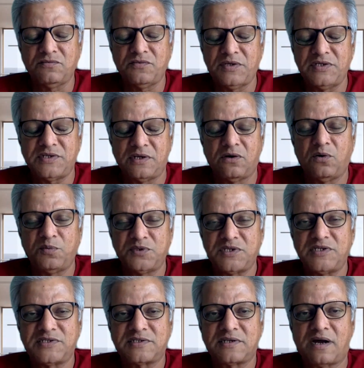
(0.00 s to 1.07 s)
we
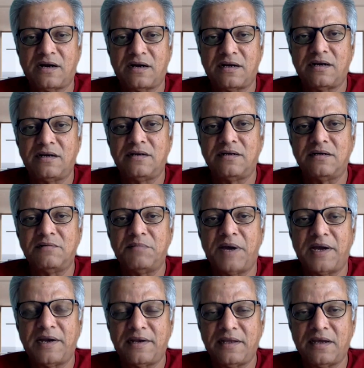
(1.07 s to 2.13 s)
obviously started
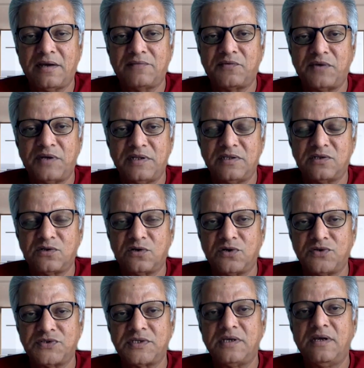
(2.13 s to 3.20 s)
batting after winning the
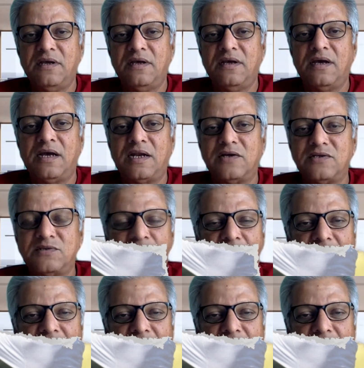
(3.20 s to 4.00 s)
toss. And I was